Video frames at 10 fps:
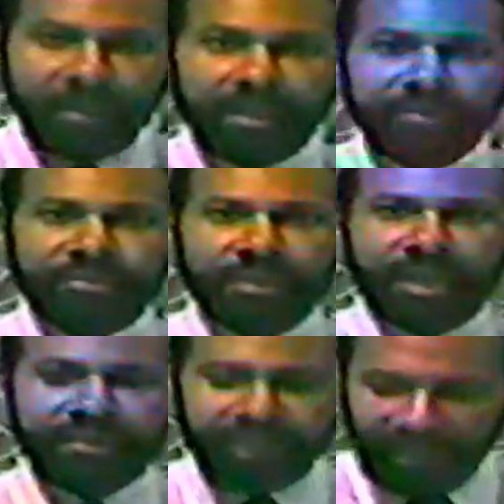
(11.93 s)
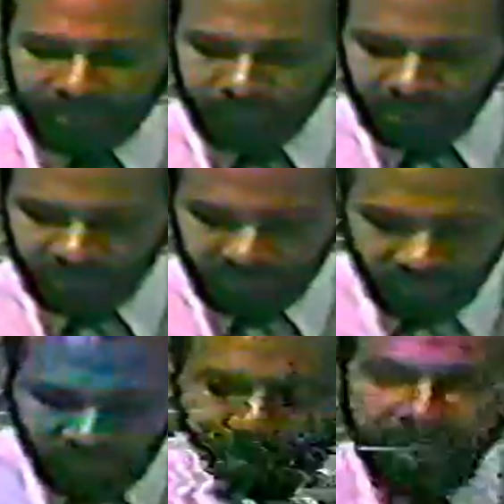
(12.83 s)
Let's turn our textbooks
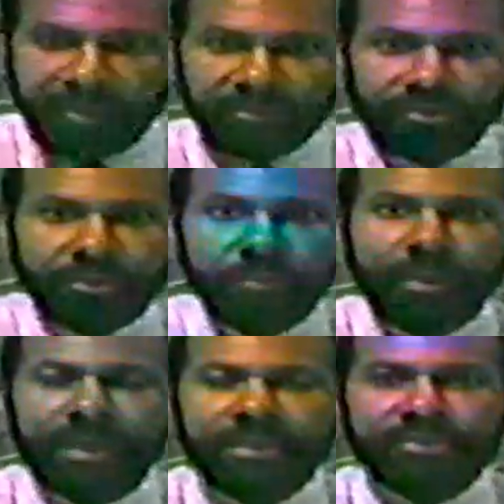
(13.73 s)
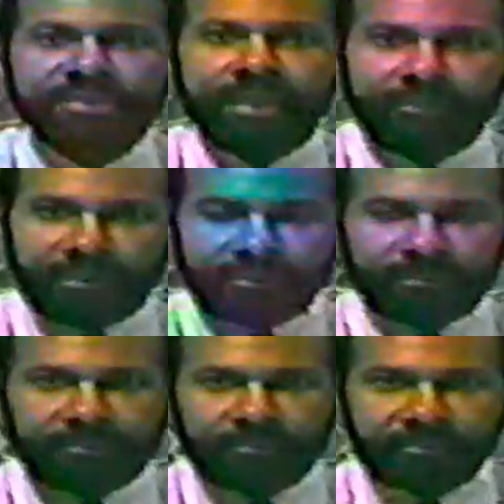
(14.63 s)
to page 287.
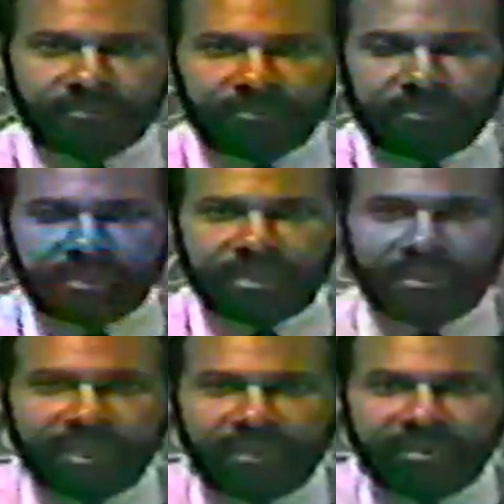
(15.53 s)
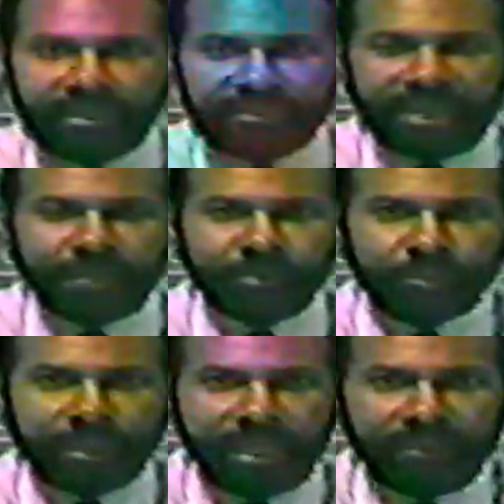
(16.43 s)
Look at the example
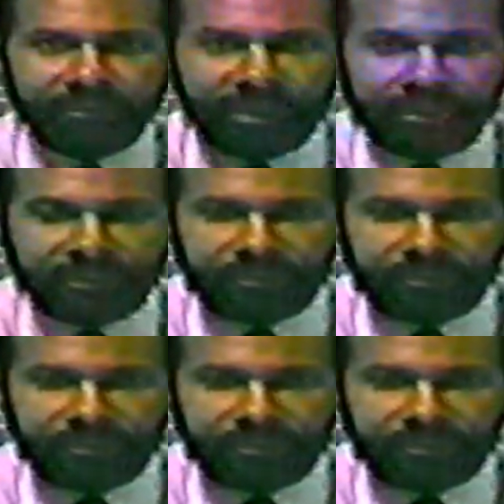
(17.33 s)
we have there.